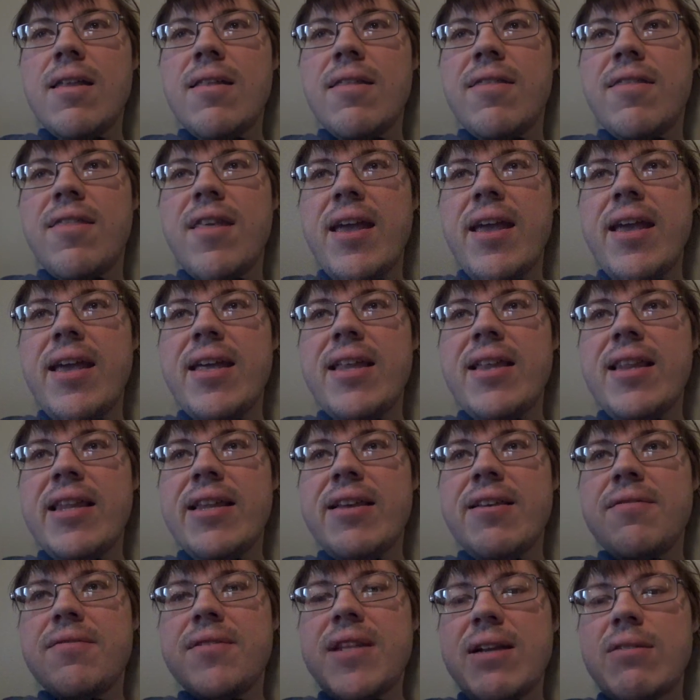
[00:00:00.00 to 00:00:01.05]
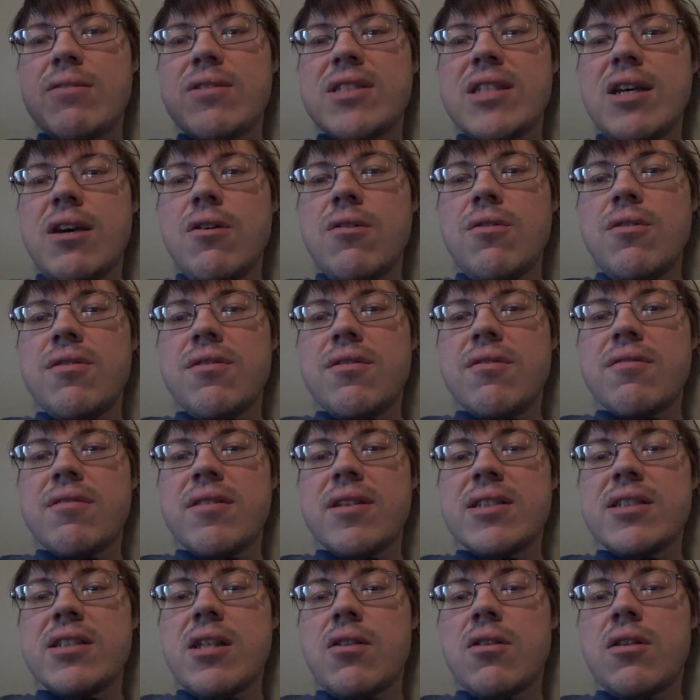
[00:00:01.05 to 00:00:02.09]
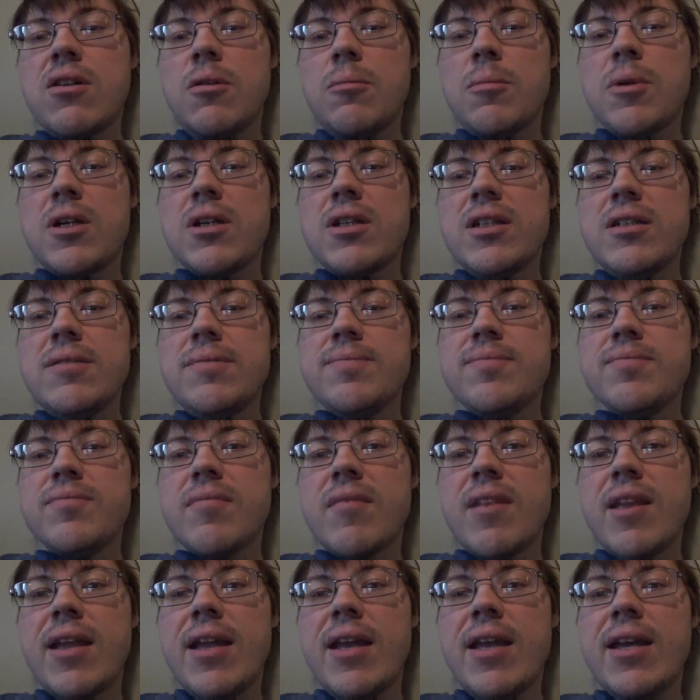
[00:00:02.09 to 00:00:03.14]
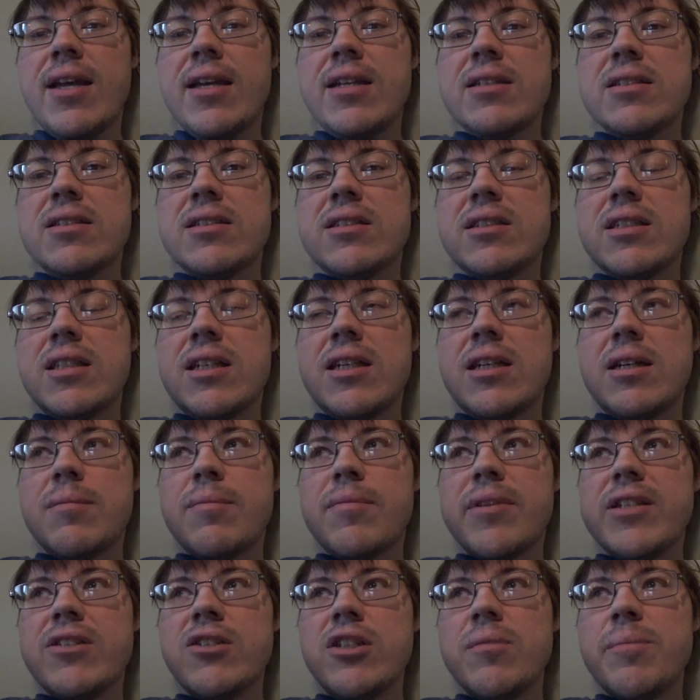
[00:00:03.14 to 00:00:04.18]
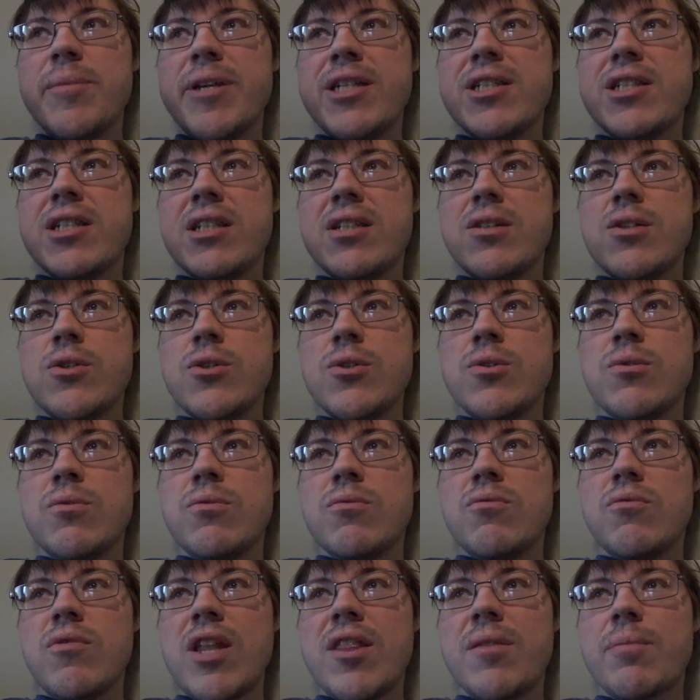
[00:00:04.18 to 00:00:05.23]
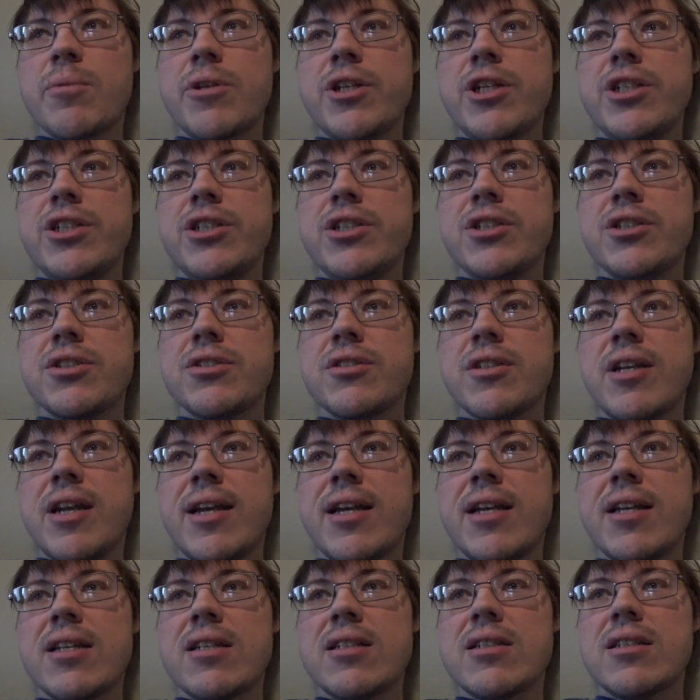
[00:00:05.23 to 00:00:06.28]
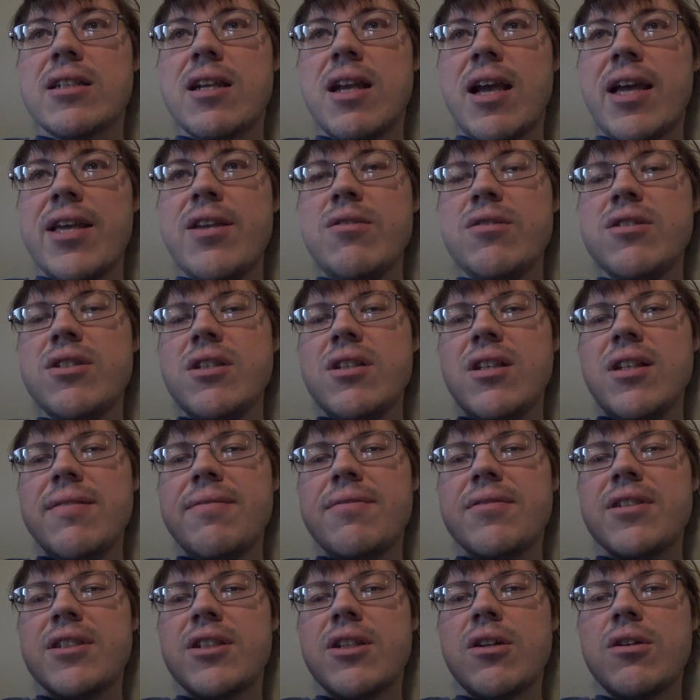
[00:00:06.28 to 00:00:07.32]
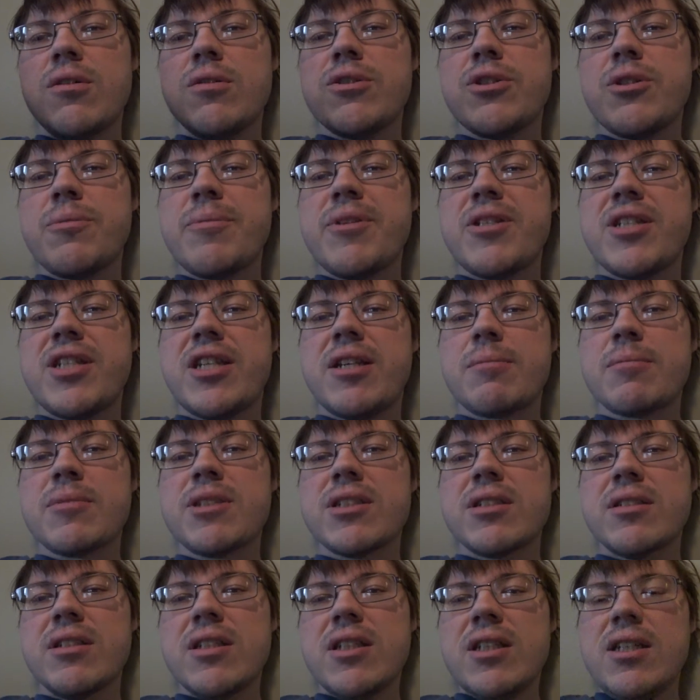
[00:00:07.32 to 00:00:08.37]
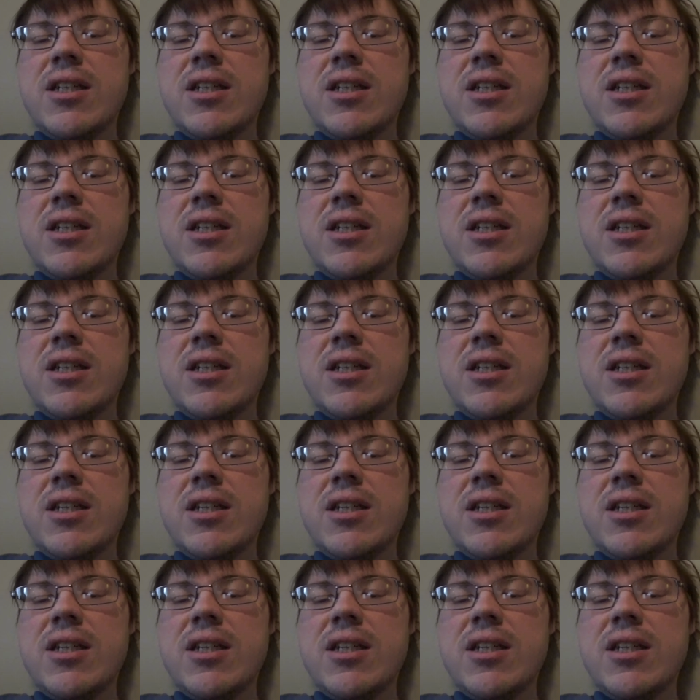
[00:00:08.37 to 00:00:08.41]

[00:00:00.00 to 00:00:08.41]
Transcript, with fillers: they live down south in southern Alberta, and um, they took me to Lethbridge, and I used to love to go to museums.